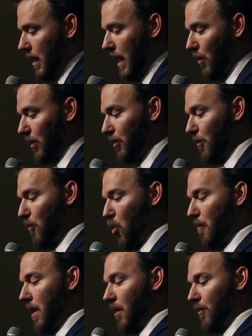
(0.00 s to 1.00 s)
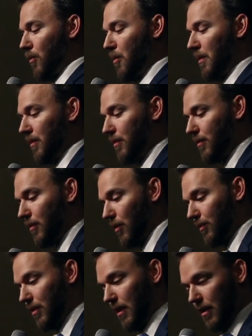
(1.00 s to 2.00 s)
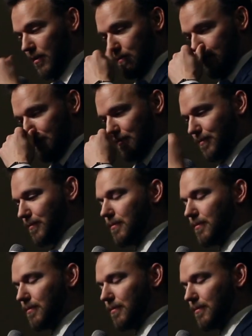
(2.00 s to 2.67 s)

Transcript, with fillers: And I want to talk more about Romans 13